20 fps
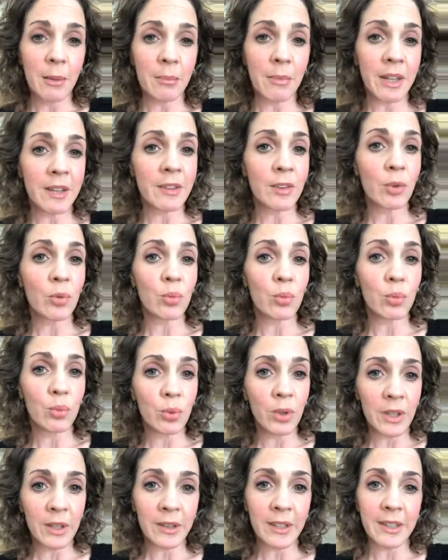makes it
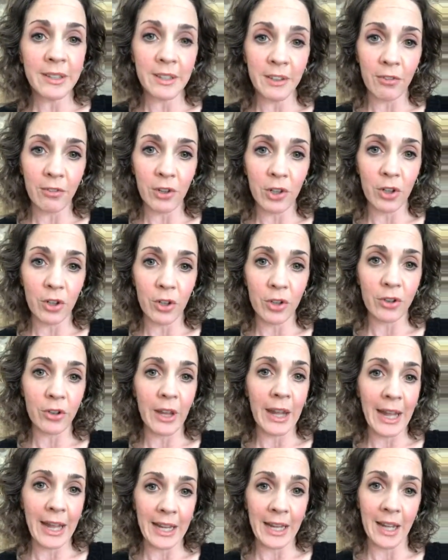really difficult
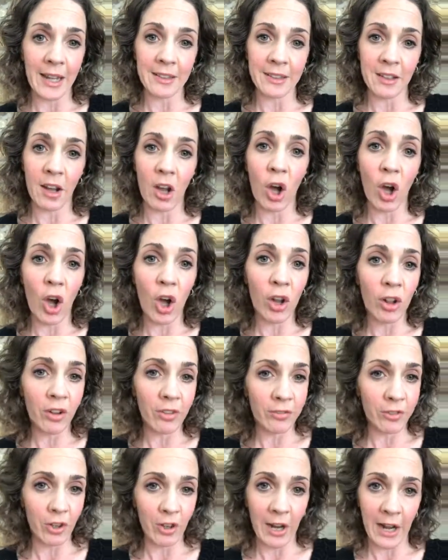to hang on to all
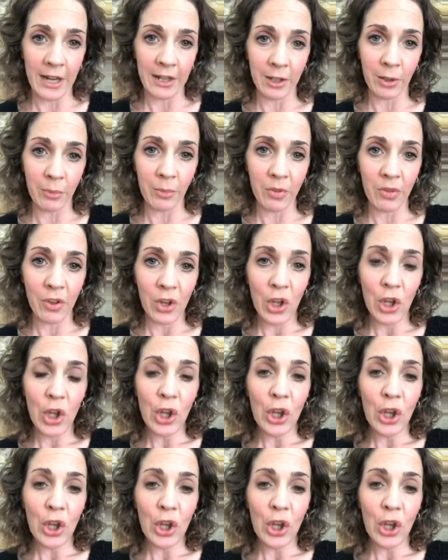of your items.